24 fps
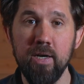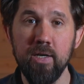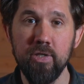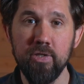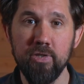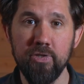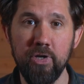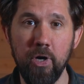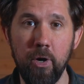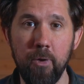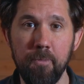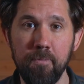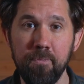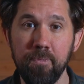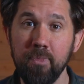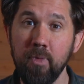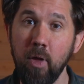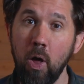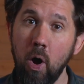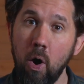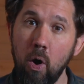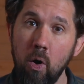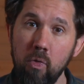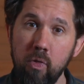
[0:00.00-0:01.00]
So,
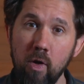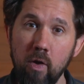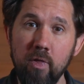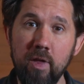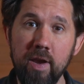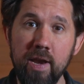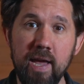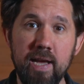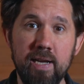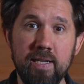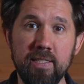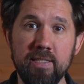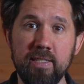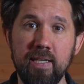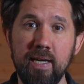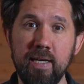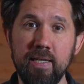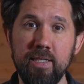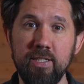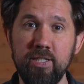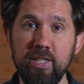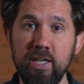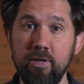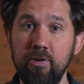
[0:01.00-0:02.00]
although the Nature's
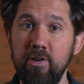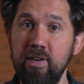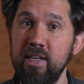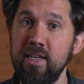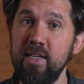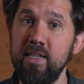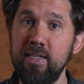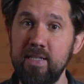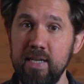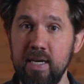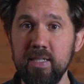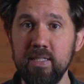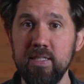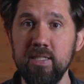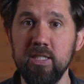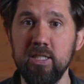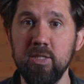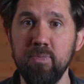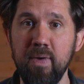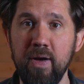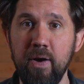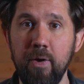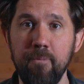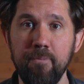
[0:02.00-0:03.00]
Head generally doesn't
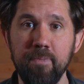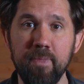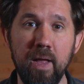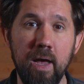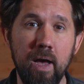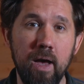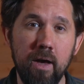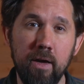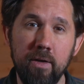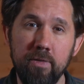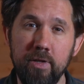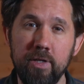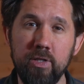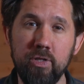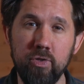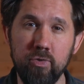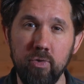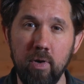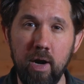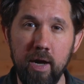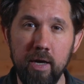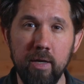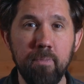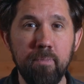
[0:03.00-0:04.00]
smell, the
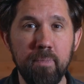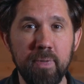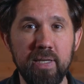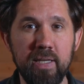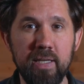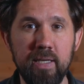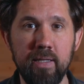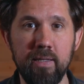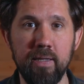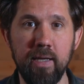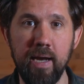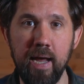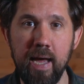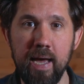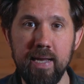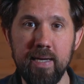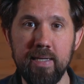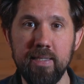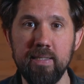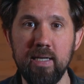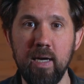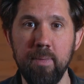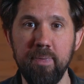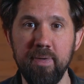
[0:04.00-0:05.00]
dried pee that
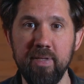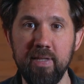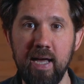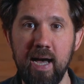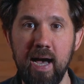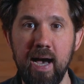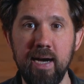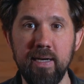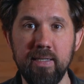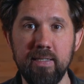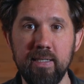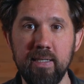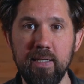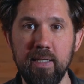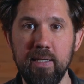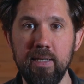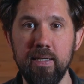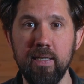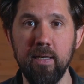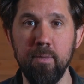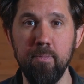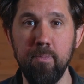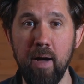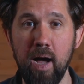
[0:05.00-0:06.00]
ends up in the hard-to-clean
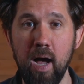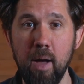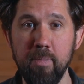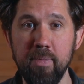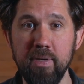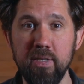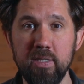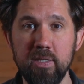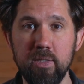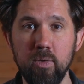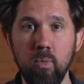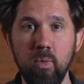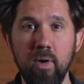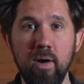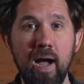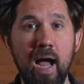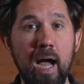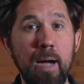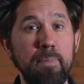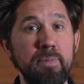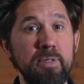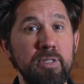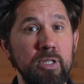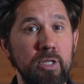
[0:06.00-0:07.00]
compartments will
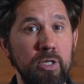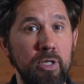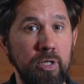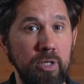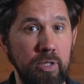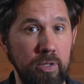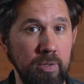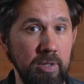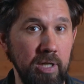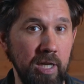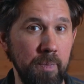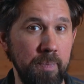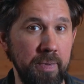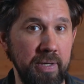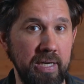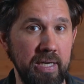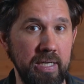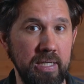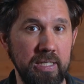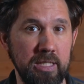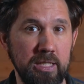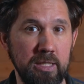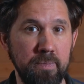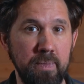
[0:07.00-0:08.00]
absolutely
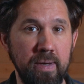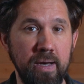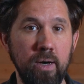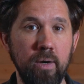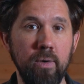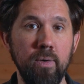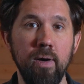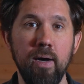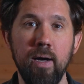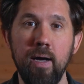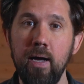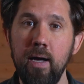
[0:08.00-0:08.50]
begin to smell